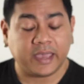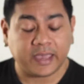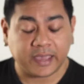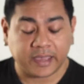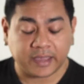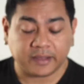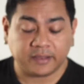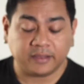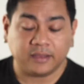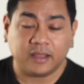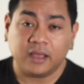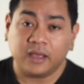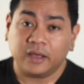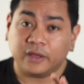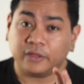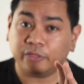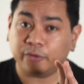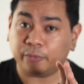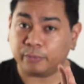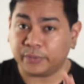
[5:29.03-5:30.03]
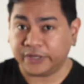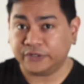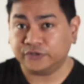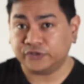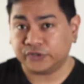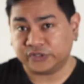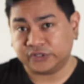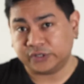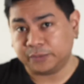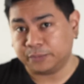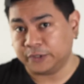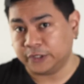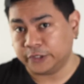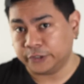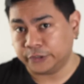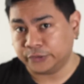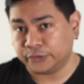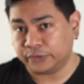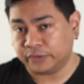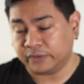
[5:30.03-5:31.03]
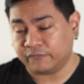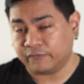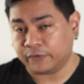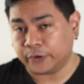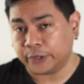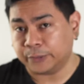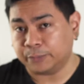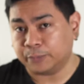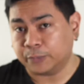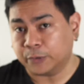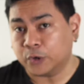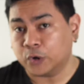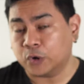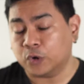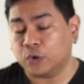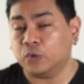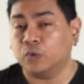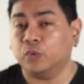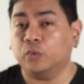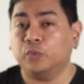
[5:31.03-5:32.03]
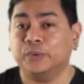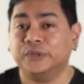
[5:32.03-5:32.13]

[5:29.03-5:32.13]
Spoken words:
and the range is similar to the VoidPRO,